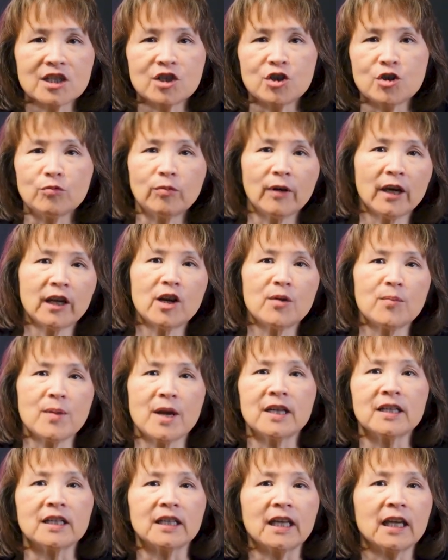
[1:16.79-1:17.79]
do
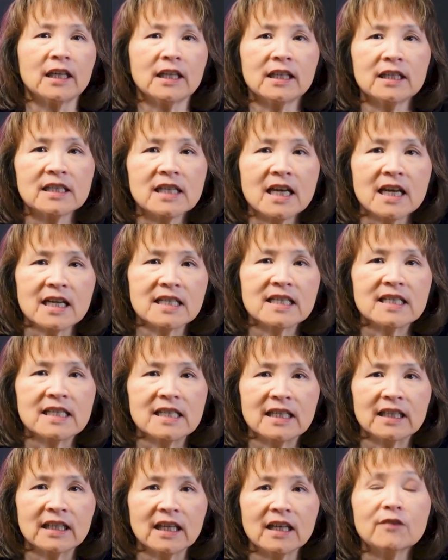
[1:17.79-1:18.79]
recommend getting
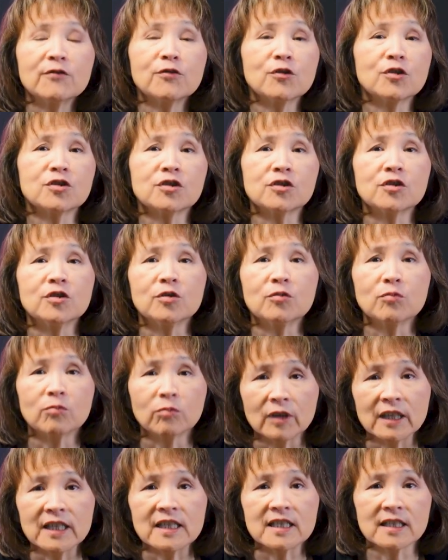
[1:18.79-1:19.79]
testing if there's good
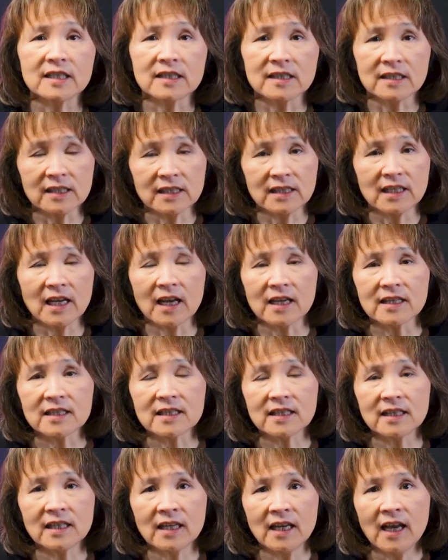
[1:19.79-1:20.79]
reason to
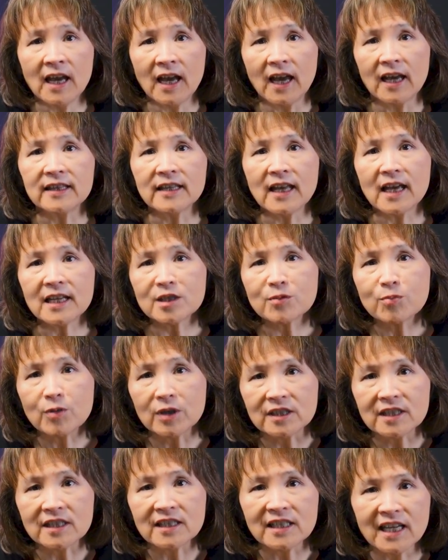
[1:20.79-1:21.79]
test. And that's what
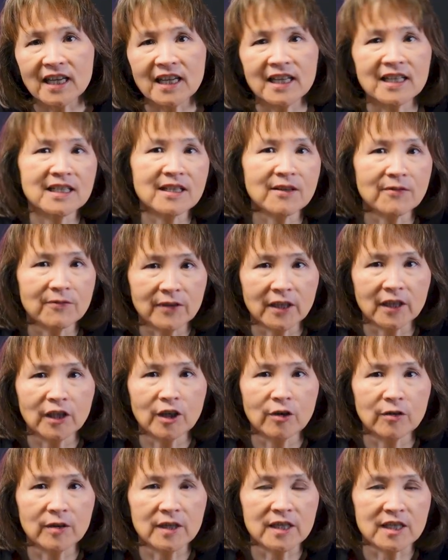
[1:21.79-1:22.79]
today's
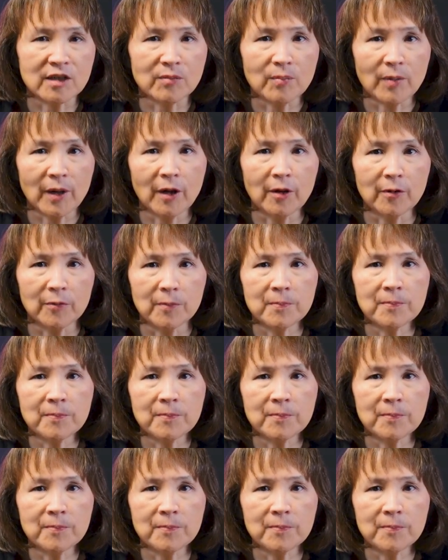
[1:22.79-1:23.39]
video is about.